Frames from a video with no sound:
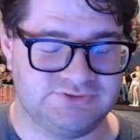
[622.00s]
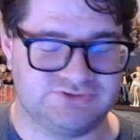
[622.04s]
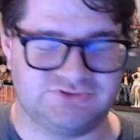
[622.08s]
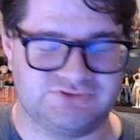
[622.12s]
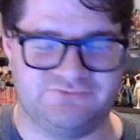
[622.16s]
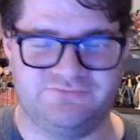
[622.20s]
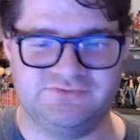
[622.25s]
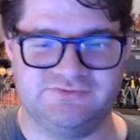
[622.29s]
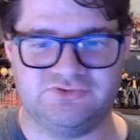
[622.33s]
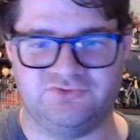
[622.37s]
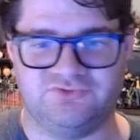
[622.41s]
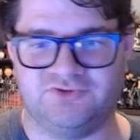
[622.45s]

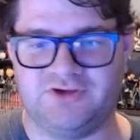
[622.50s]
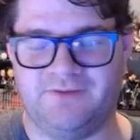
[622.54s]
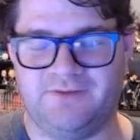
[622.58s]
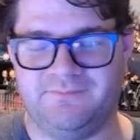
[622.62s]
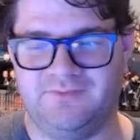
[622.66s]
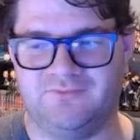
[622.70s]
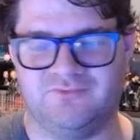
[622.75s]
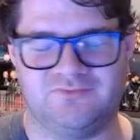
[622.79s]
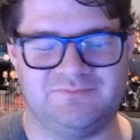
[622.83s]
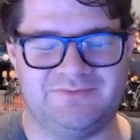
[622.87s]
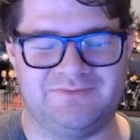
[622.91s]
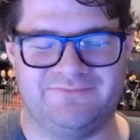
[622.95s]
physical comedy
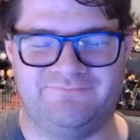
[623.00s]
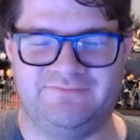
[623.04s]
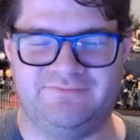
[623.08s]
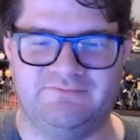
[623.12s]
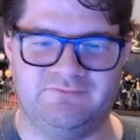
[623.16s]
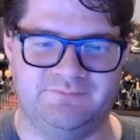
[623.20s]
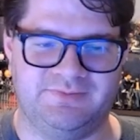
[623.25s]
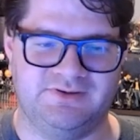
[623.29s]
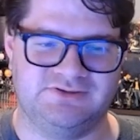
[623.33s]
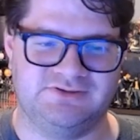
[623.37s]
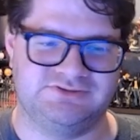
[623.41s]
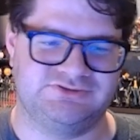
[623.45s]
was one of my
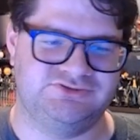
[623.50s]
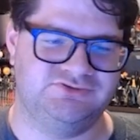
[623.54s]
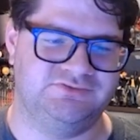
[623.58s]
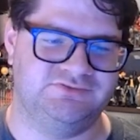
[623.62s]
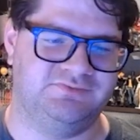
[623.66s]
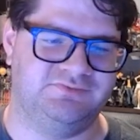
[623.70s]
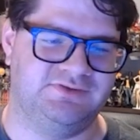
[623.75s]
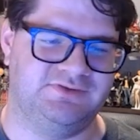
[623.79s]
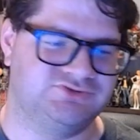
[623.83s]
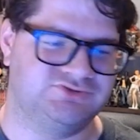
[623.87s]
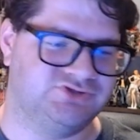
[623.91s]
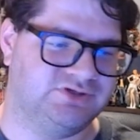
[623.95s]
favorite parts too, of
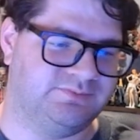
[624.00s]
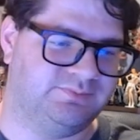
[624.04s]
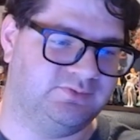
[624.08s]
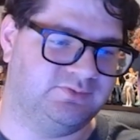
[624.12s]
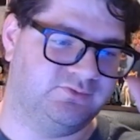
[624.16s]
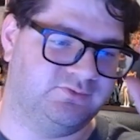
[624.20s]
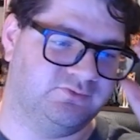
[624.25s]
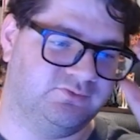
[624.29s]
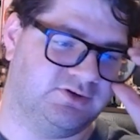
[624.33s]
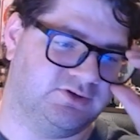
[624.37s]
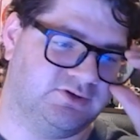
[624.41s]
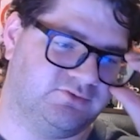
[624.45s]
like trying to blow
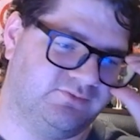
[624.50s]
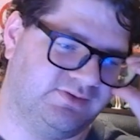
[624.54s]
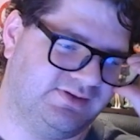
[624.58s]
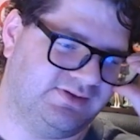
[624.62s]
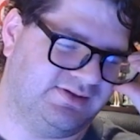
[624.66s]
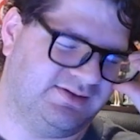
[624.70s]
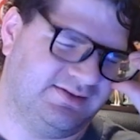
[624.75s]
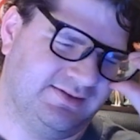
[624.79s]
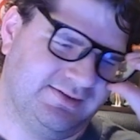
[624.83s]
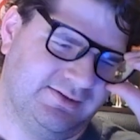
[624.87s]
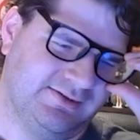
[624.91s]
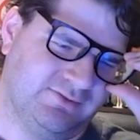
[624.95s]
the rock
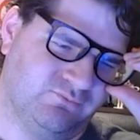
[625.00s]
away.